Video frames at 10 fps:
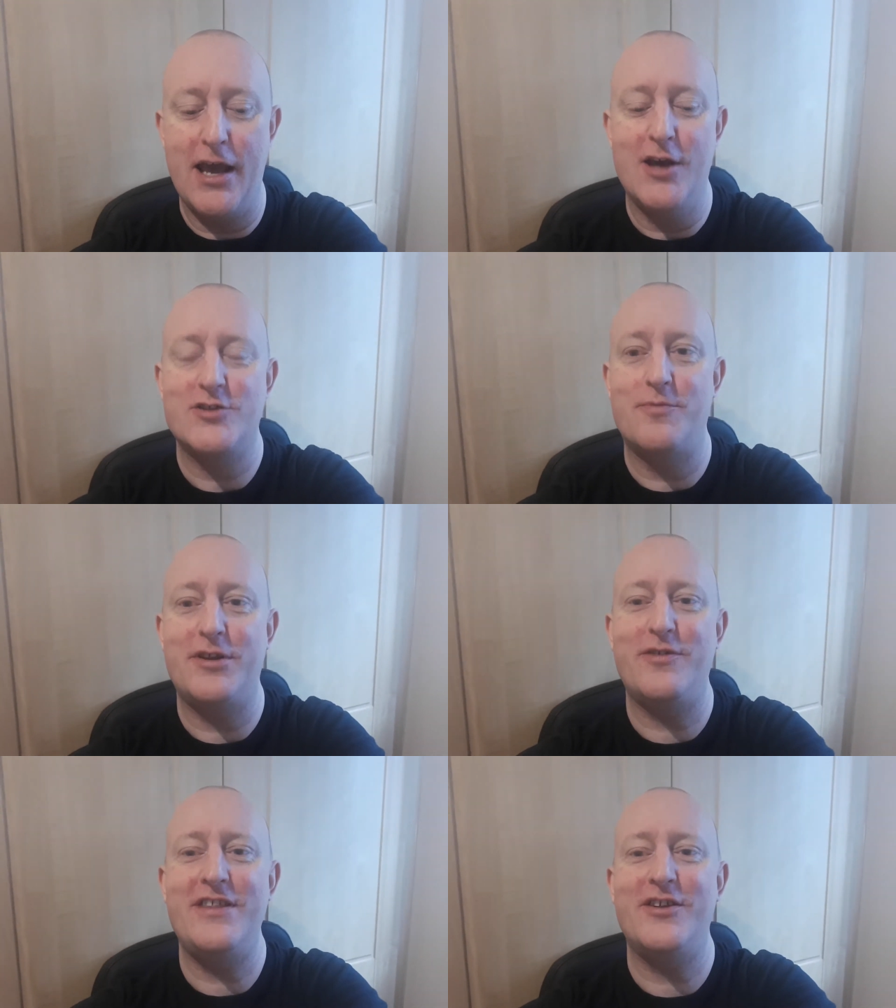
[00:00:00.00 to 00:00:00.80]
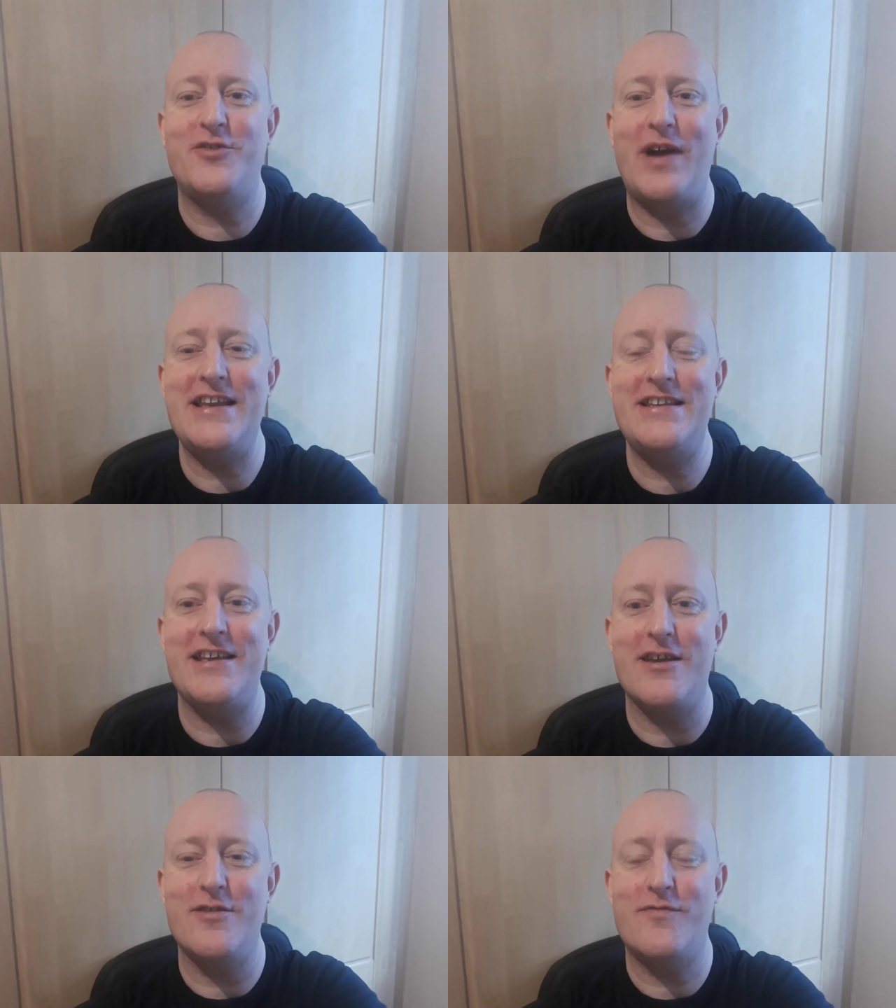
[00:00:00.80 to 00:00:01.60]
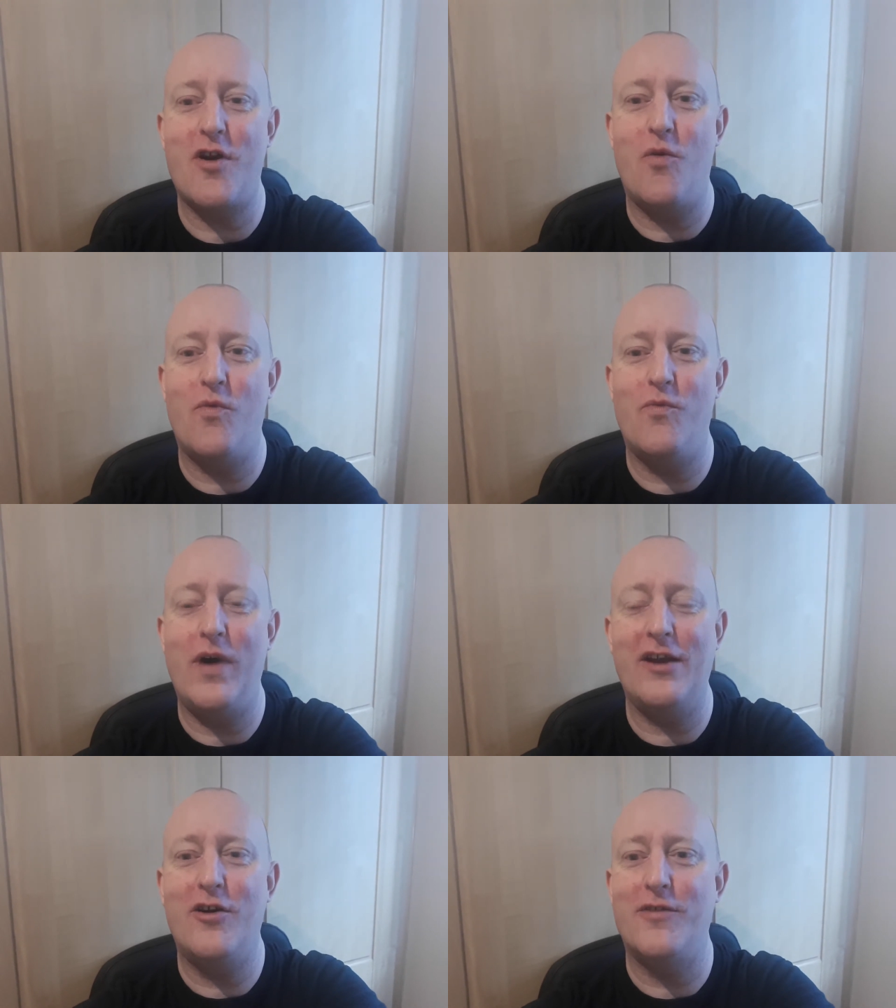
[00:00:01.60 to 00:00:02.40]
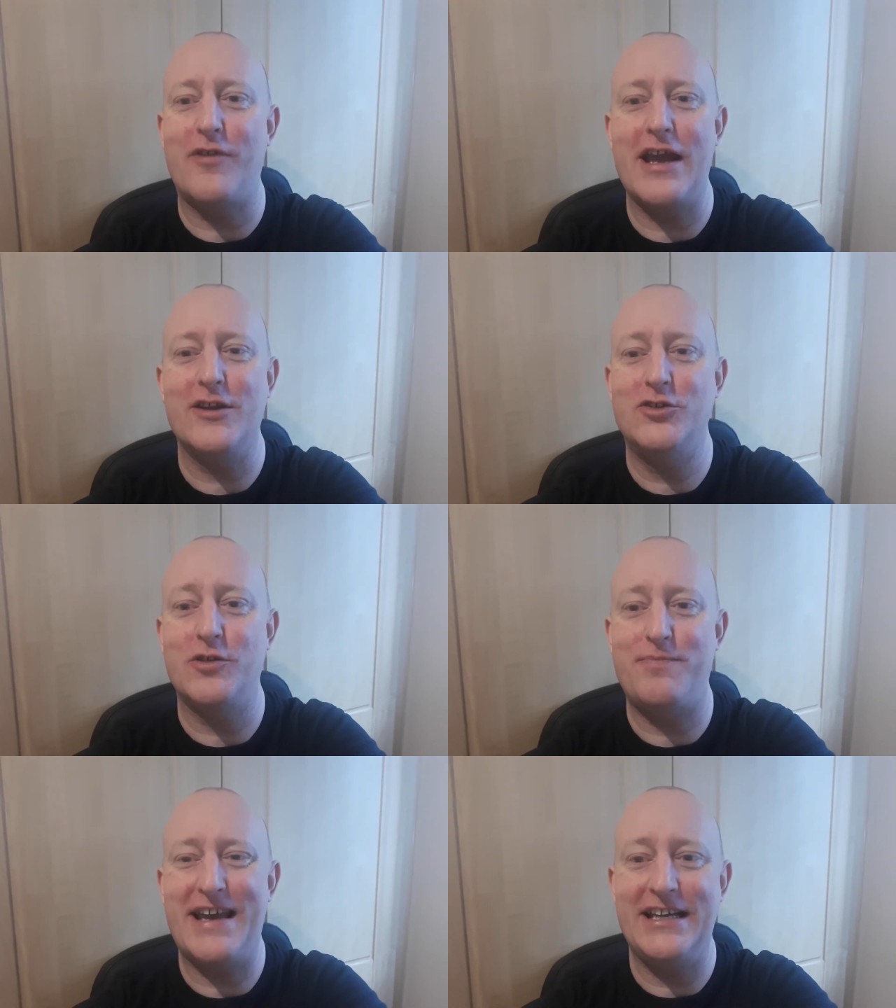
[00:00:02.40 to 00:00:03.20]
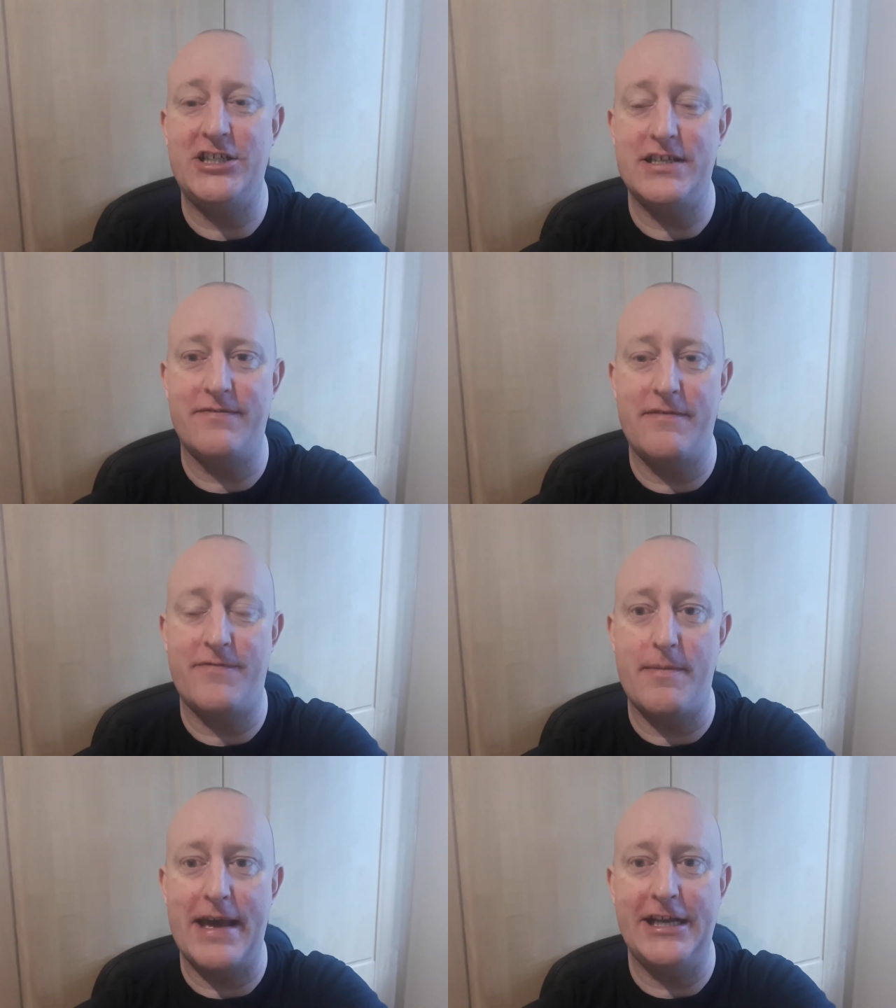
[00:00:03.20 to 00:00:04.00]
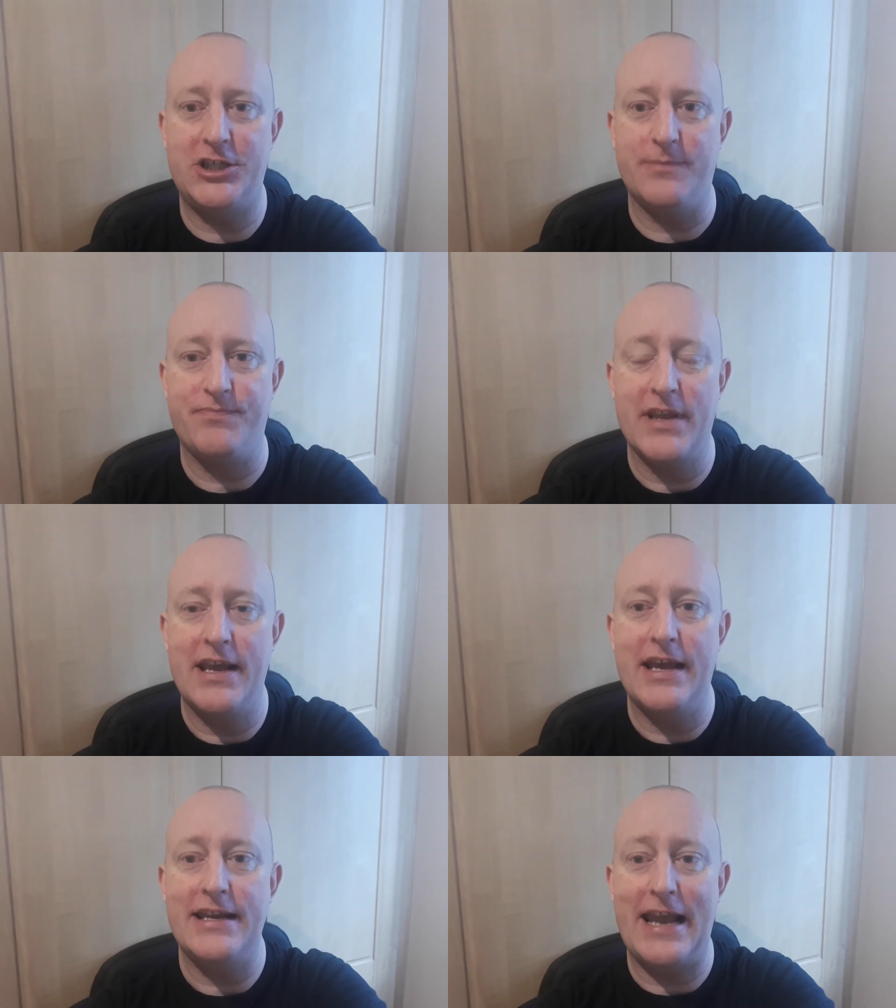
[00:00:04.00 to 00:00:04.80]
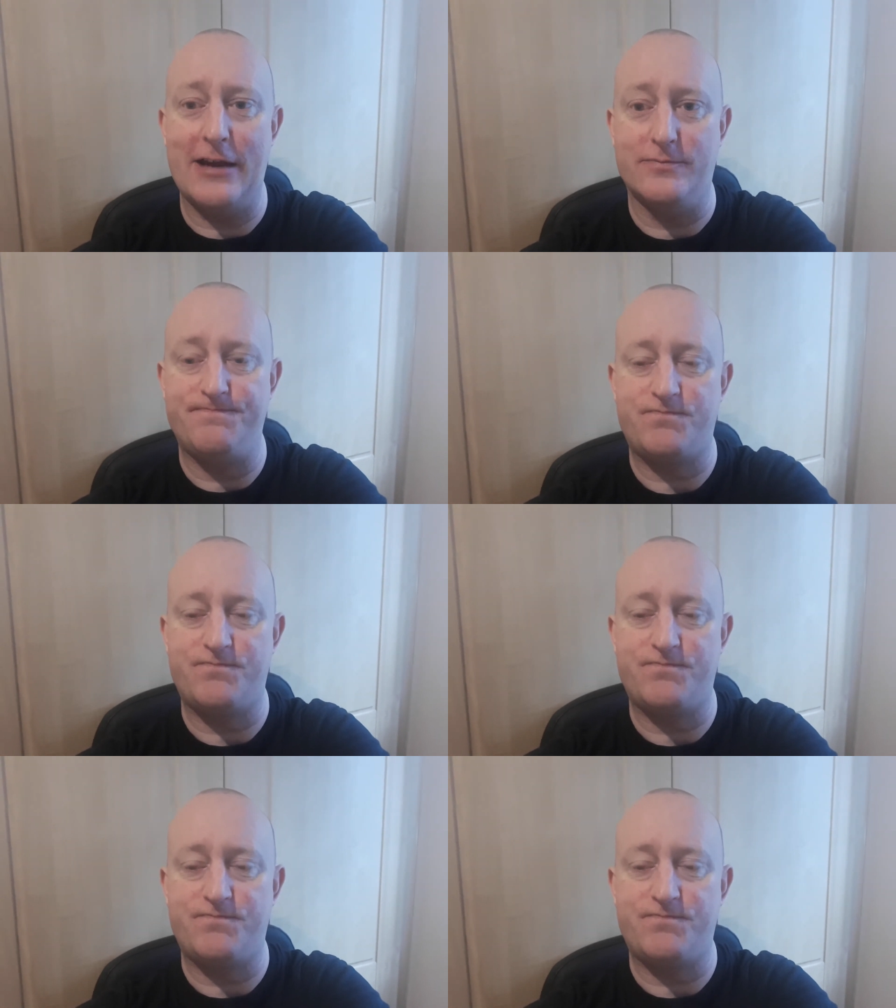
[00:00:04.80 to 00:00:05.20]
So between the 20, you've got well over 800 pages of information. Now,